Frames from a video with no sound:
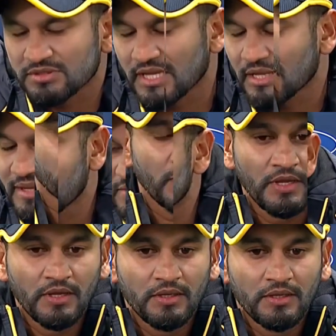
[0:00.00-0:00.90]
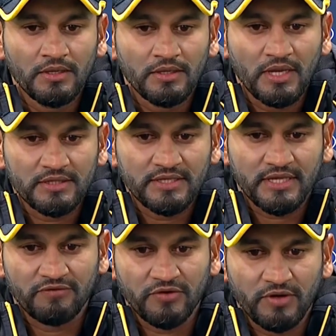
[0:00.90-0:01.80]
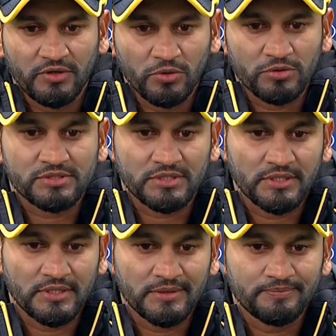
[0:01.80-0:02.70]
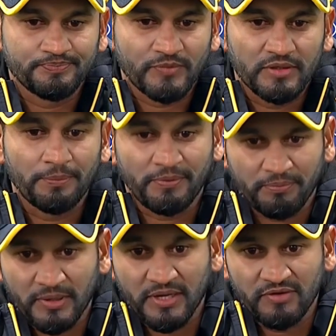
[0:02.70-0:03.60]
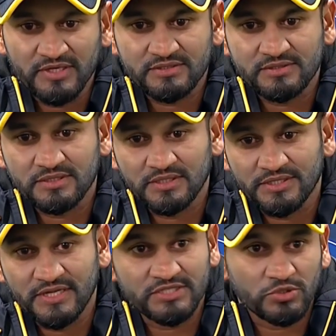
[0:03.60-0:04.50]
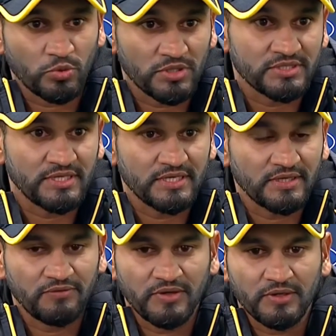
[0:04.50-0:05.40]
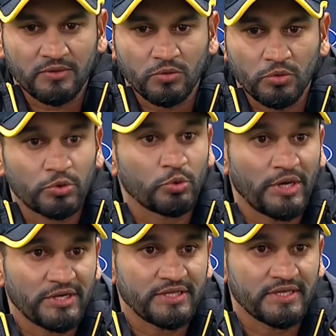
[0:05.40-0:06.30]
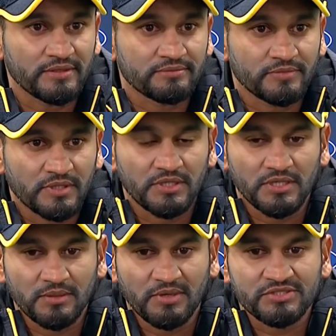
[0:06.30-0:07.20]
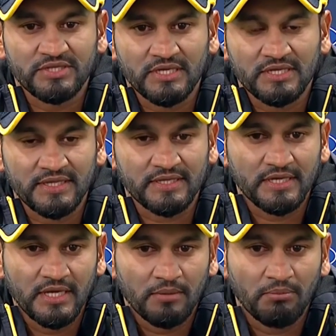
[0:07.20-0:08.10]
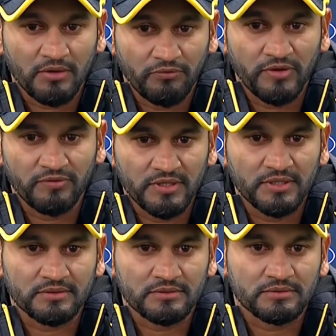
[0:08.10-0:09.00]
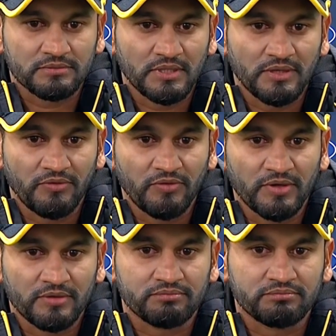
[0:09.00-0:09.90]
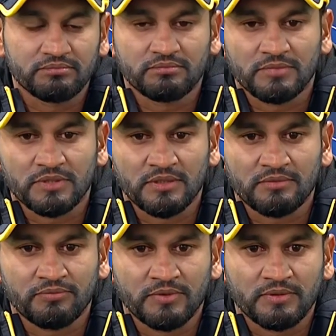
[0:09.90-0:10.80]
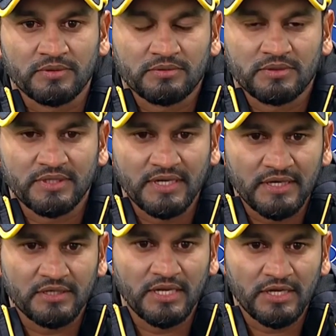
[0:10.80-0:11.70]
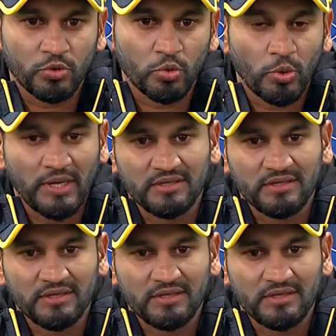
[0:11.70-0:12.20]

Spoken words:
game as well. I think everyone knows the previous test tours here. We could do anything much here, I think, but we were the day 2